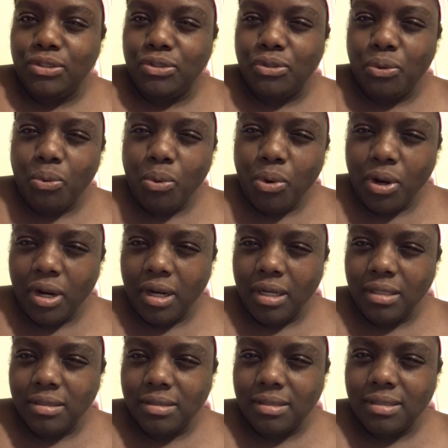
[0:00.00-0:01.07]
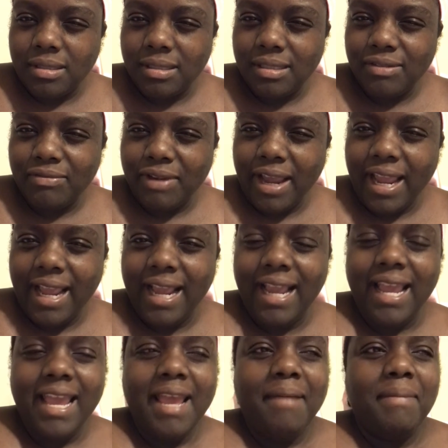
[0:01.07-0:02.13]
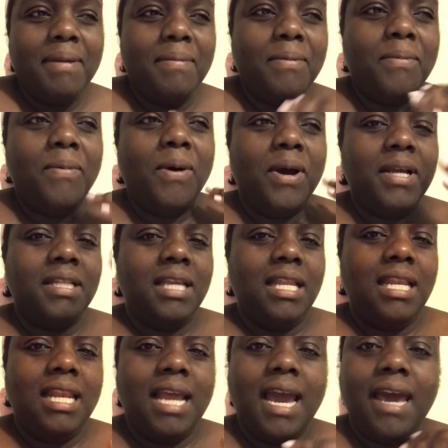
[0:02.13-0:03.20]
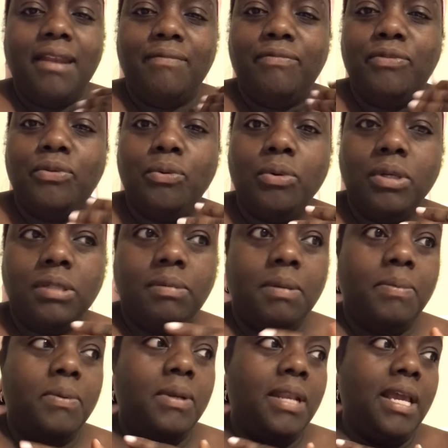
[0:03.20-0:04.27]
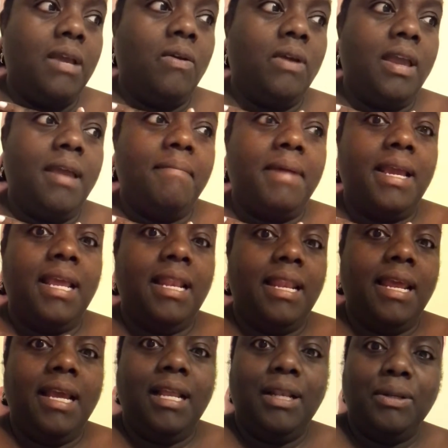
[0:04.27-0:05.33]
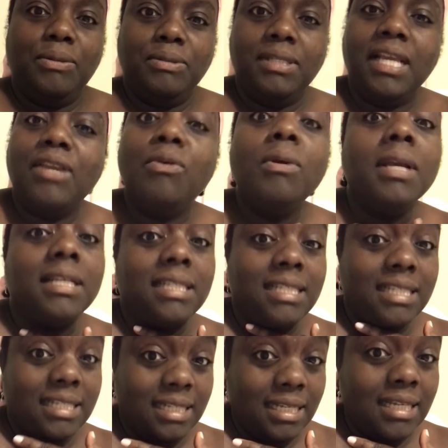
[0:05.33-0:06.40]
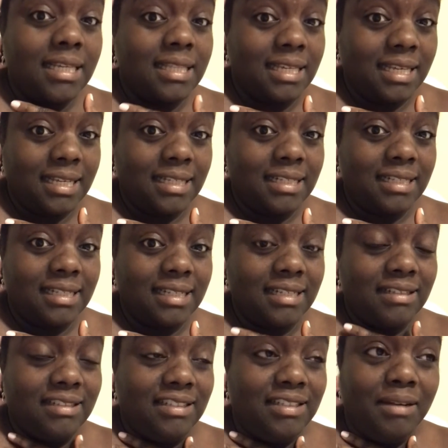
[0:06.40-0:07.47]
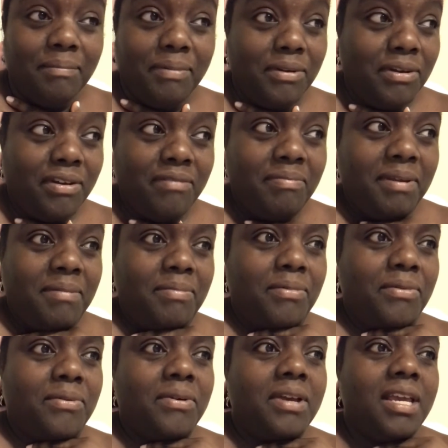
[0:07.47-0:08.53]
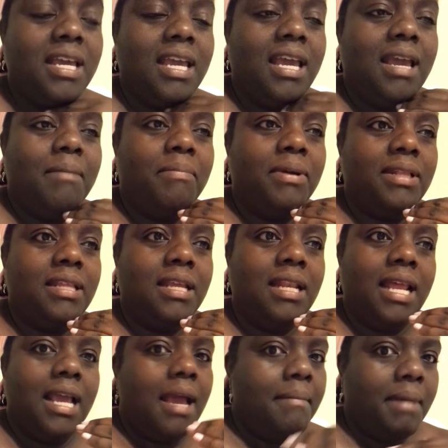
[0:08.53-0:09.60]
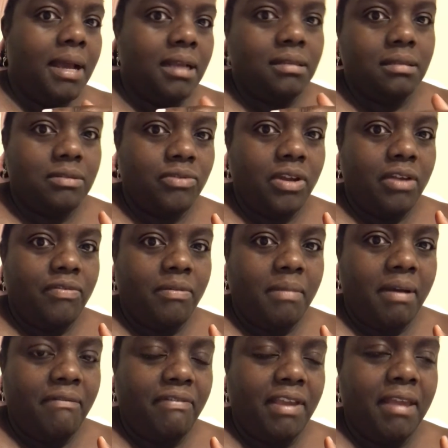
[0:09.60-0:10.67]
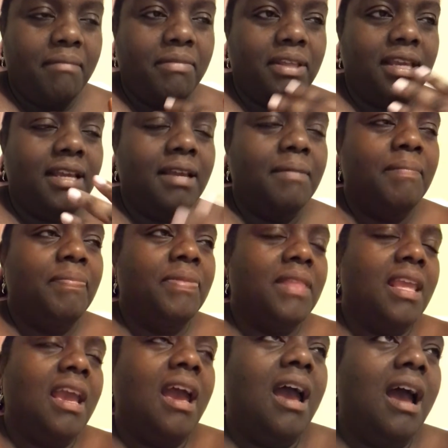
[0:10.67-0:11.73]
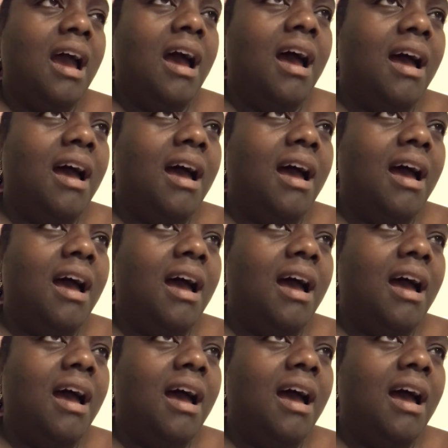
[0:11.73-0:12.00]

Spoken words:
doors, right? People walking in and out of doors. People are like, okay, I'm not getting that close. Like, you can see this jumping off people. But then, like, I'm not straying from my family. It